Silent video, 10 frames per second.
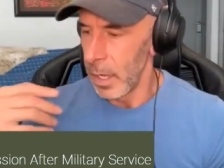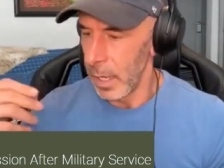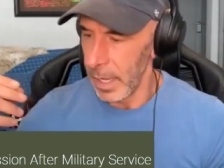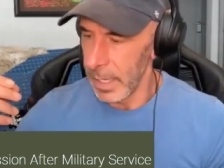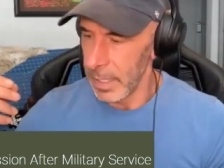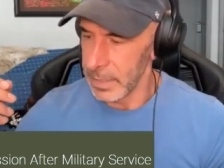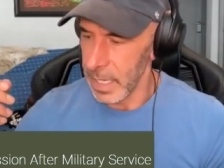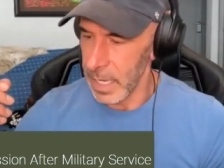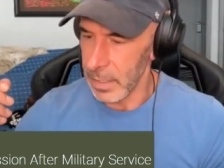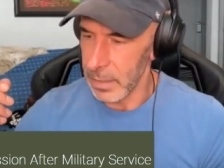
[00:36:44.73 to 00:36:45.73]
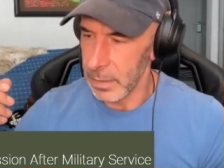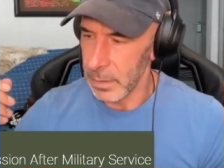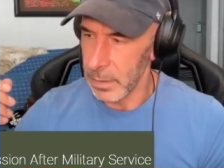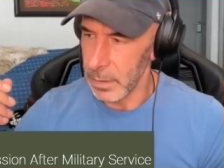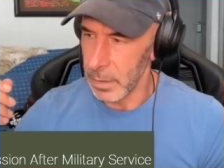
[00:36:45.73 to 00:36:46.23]
And then
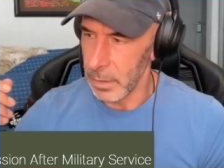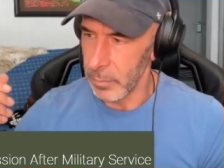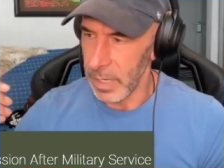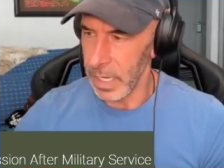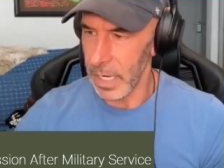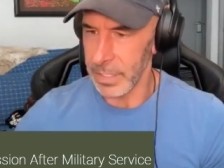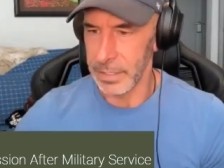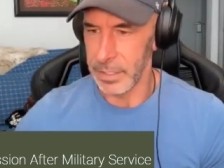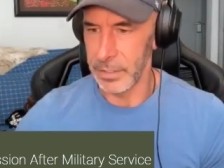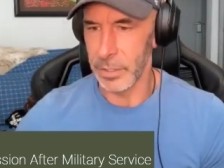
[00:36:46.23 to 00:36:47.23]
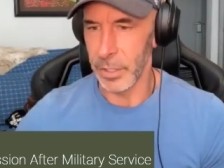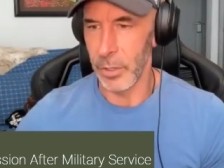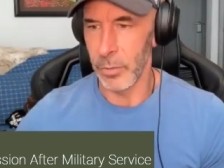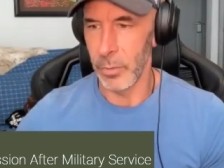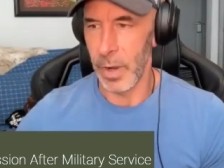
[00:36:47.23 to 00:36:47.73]
when I got to
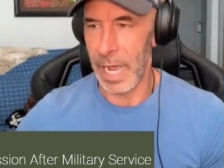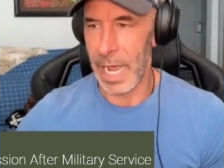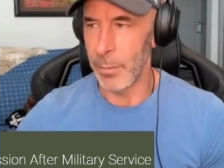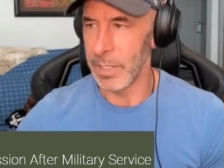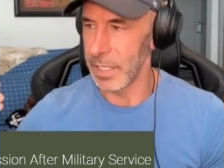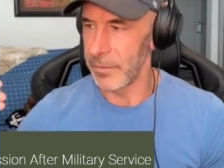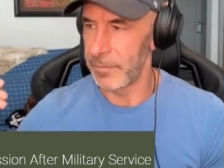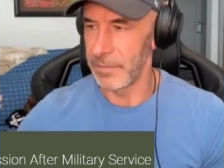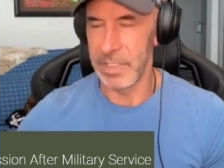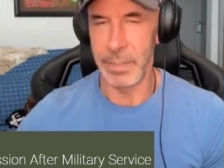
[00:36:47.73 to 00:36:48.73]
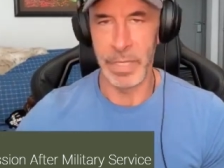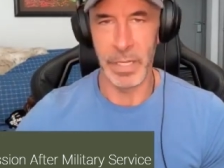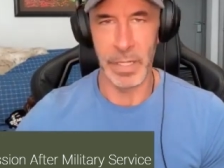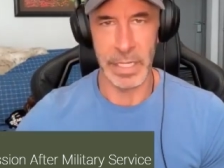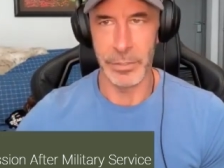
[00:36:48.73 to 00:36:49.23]
Cisco, I would get 50 email
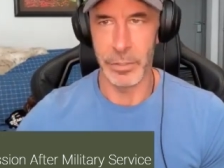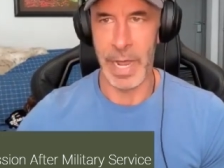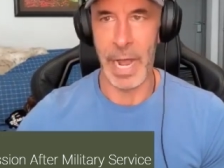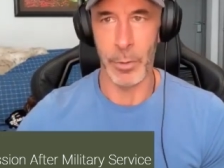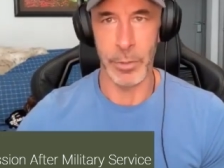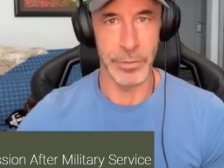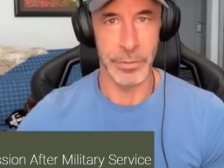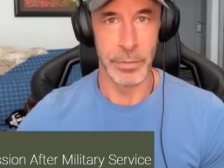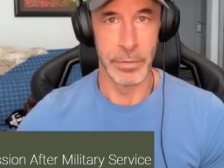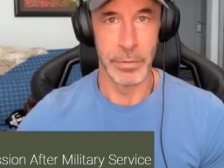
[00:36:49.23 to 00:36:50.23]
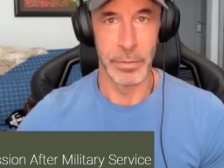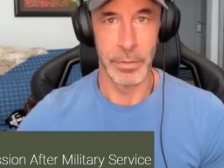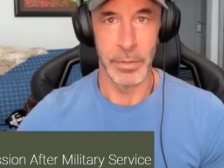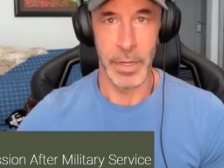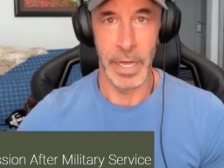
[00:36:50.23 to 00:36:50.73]
like in two hours.
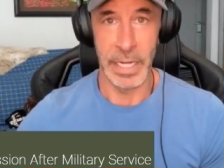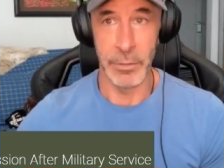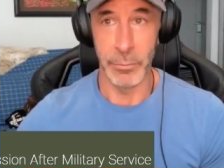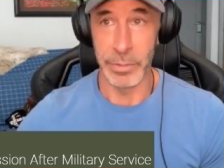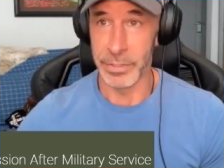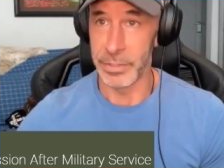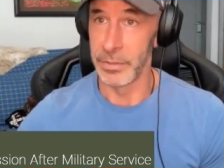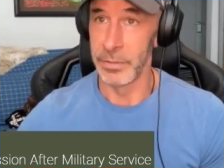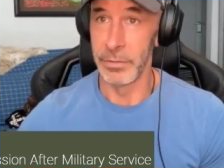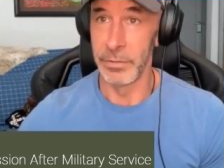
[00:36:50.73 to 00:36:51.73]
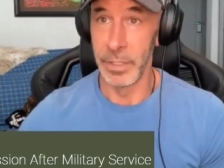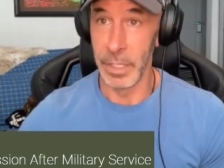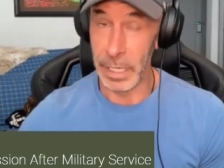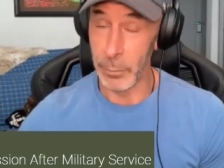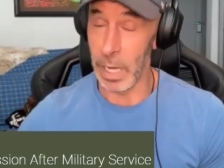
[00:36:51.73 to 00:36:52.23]
And it was
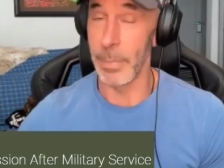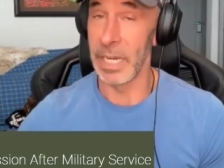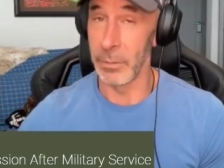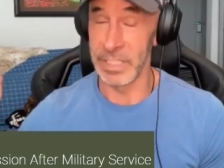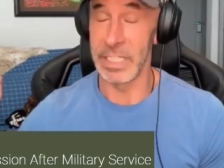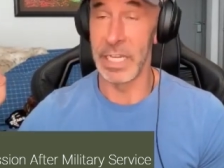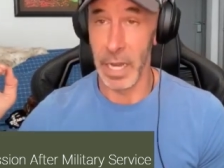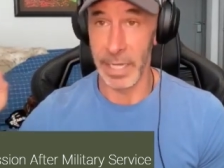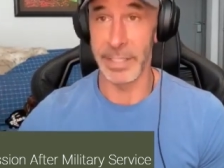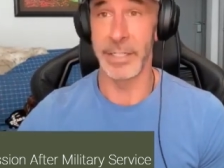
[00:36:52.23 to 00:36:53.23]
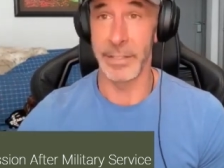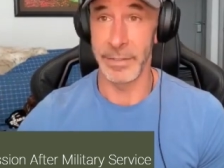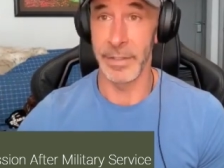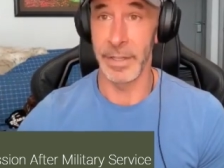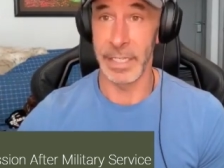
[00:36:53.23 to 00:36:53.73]
it was, I mean, it was nuts.
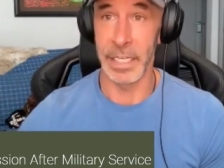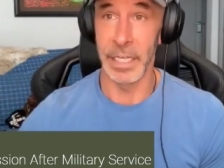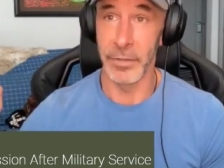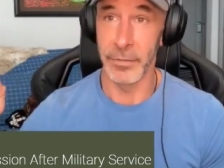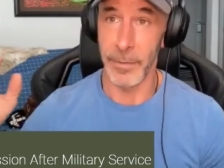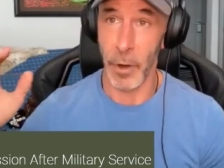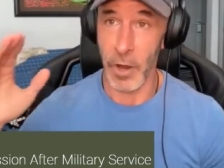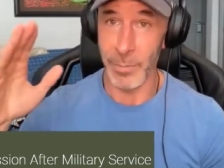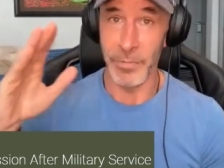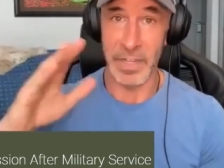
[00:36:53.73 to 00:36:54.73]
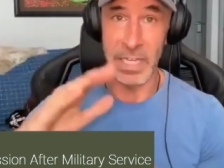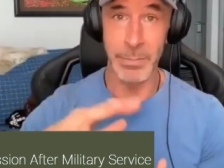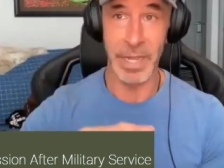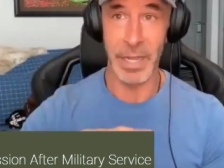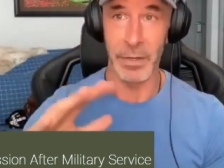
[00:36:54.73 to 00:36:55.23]
Like the volume of
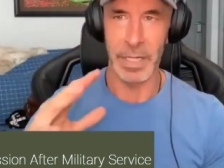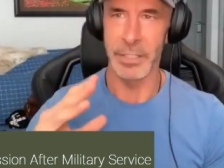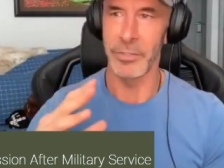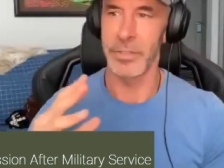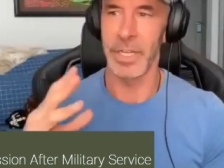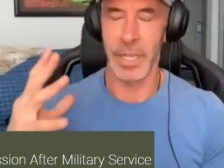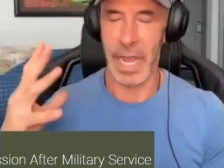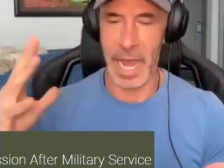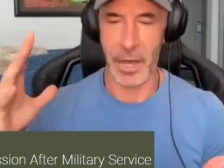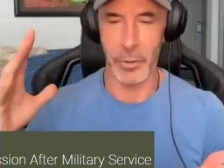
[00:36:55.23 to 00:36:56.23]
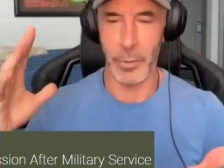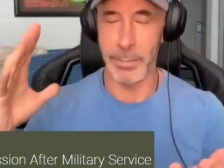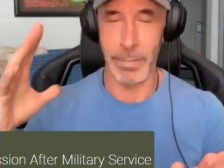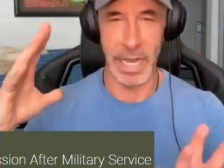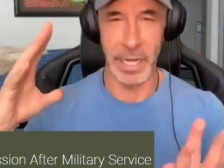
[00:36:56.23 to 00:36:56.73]
email and just like, how do I
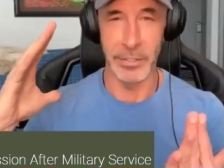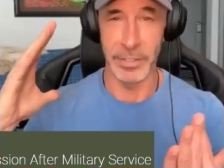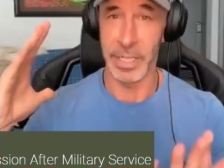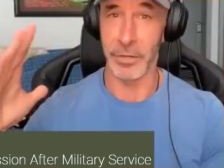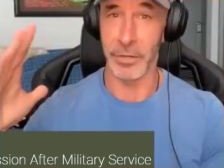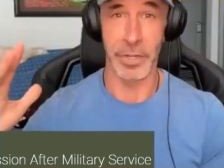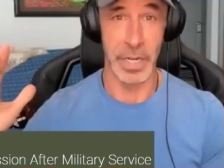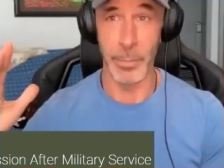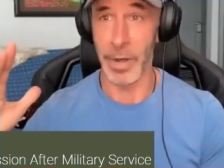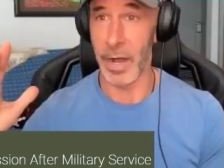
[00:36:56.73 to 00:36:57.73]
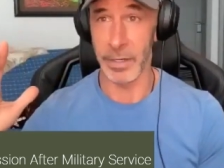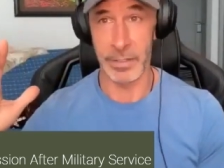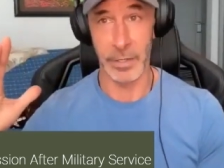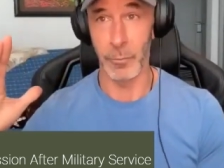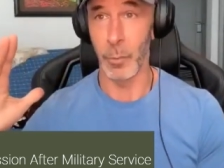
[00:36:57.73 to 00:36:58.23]
manage this thing called an inbox?
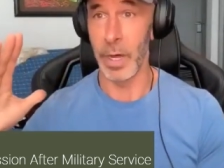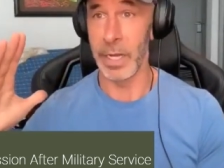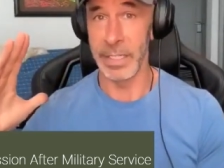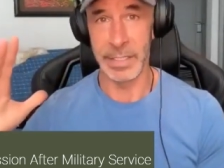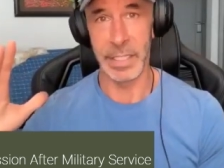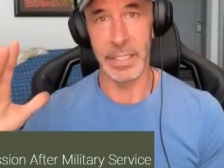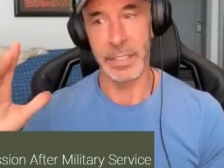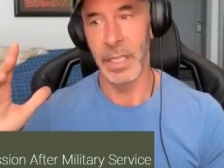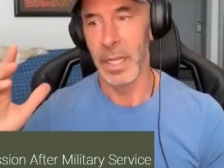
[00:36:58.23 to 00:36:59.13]
Like, what is this?